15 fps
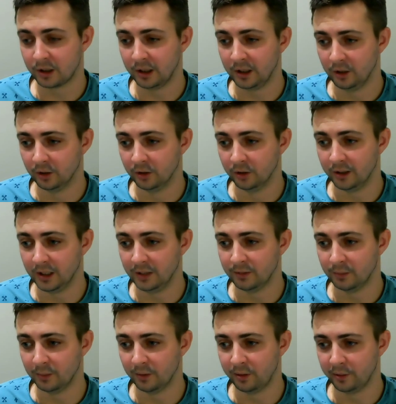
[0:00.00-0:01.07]
good,
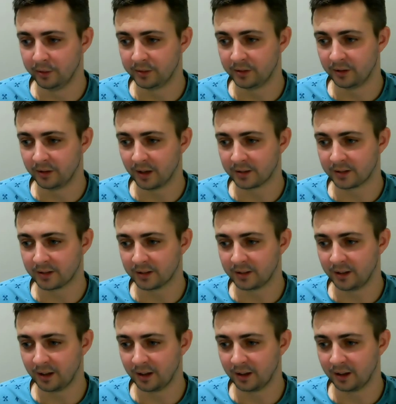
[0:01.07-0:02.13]
even with those disasters
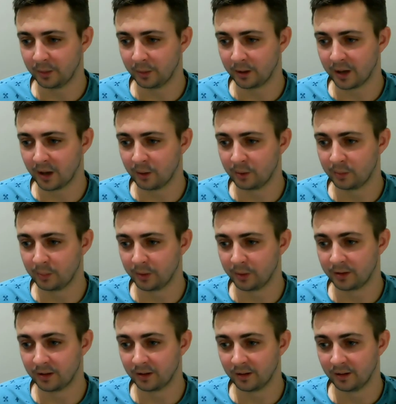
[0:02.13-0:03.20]
taken into account.
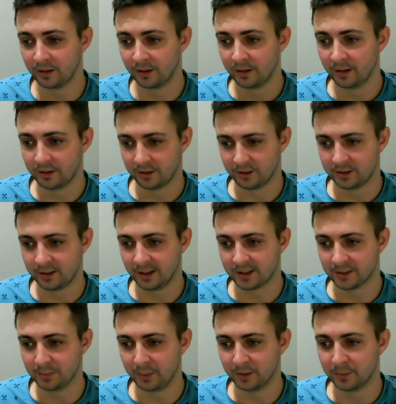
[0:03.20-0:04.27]
But it just sticks
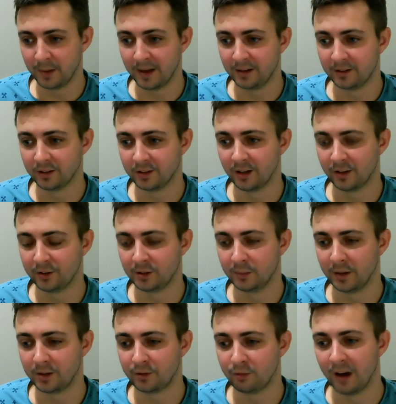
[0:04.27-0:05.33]
in people's minds, doesn't it? If
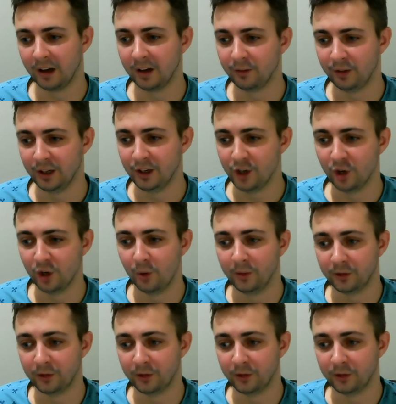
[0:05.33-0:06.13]
something's relatively new and